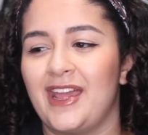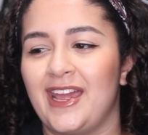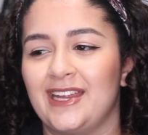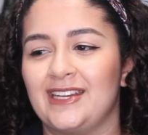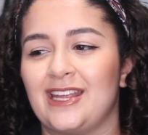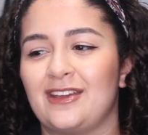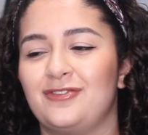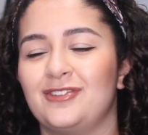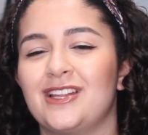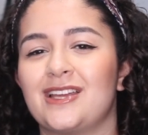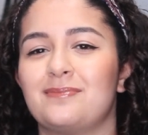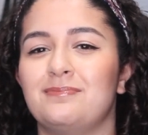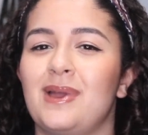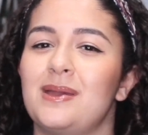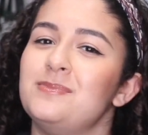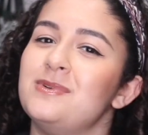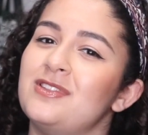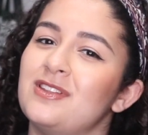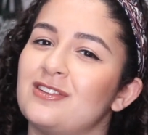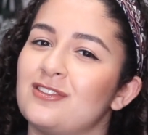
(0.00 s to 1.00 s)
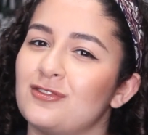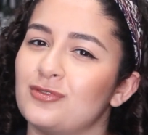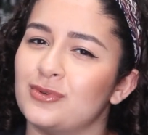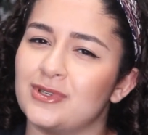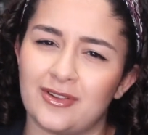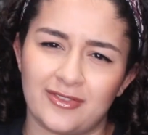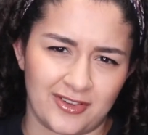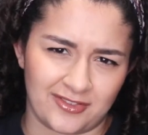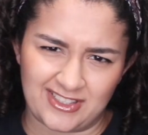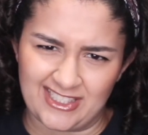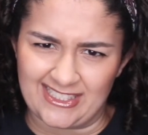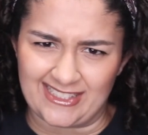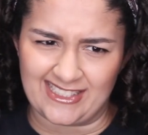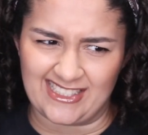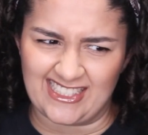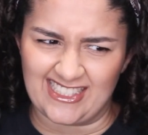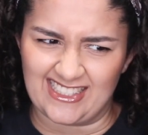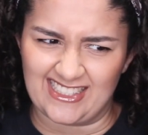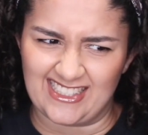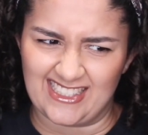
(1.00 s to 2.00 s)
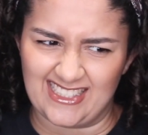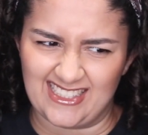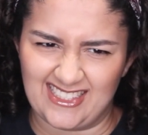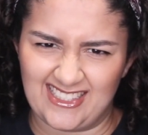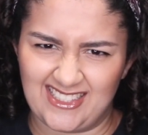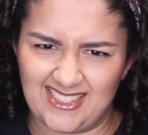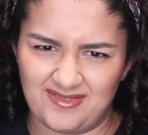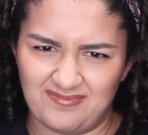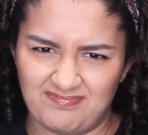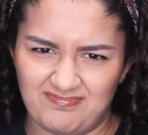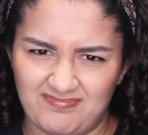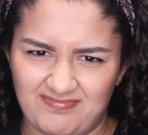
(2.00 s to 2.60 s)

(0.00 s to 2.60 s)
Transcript: And I feel like maybe this is one of those instances.